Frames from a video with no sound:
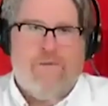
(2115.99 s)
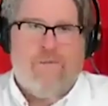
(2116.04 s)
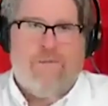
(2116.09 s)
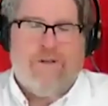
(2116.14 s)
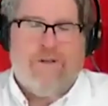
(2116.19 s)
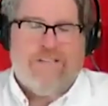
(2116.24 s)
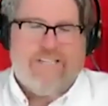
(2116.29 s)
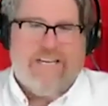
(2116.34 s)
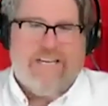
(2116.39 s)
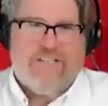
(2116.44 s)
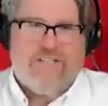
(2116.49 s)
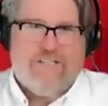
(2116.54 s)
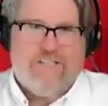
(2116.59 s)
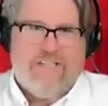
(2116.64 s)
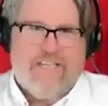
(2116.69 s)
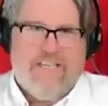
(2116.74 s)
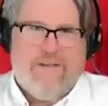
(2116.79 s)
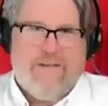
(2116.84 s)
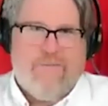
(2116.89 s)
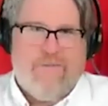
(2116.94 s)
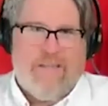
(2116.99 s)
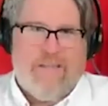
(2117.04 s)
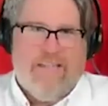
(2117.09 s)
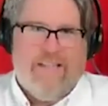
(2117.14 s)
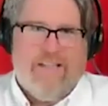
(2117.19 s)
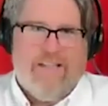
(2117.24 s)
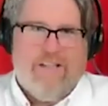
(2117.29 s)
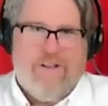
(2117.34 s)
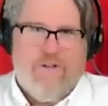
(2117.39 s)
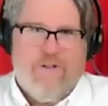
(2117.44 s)
potentially
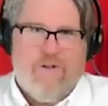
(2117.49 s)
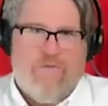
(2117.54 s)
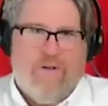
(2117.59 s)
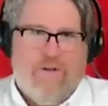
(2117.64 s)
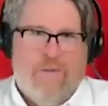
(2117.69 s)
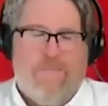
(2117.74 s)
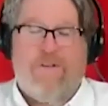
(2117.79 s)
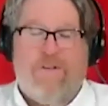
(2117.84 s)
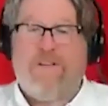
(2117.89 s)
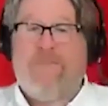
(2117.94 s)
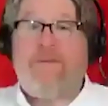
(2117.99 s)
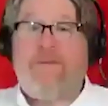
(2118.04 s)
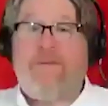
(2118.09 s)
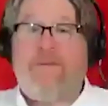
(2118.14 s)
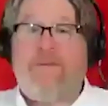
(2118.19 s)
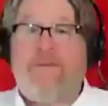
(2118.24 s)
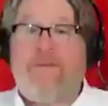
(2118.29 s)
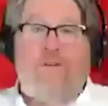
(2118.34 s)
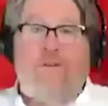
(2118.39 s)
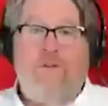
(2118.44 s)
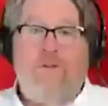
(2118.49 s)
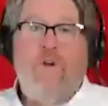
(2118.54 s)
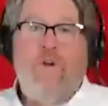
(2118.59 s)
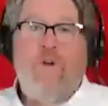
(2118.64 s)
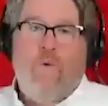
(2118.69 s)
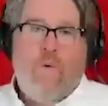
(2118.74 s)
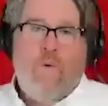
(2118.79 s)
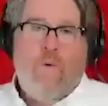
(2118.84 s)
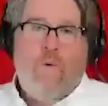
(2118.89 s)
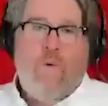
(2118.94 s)
in November, depending on
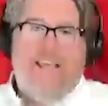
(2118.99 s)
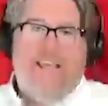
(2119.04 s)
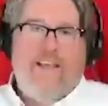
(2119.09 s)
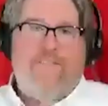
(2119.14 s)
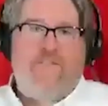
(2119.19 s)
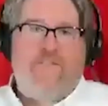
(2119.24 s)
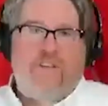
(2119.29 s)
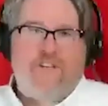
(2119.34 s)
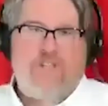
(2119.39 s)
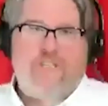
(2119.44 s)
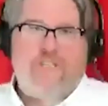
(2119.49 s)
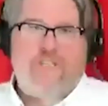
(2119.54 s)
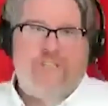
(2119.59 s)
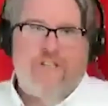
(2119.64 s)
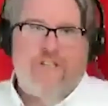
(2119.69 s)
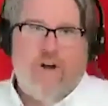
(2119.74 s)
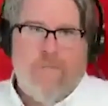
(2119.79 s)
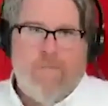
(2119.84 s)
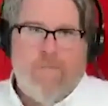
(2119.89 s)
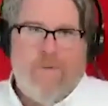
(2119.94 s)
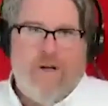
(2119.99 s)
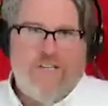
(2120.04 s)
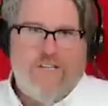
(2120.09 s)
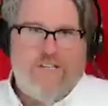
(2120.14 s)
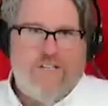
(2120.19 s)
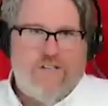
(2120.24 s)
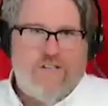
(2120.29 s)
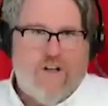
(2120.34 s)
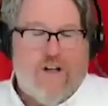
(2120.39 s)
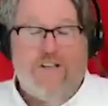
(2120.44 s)
when they officially start
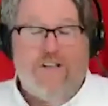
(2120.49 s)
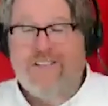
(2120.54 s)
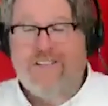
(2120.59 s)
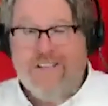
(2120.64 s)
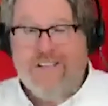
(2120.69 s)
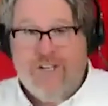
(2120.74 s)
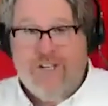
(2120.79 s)
budget talks.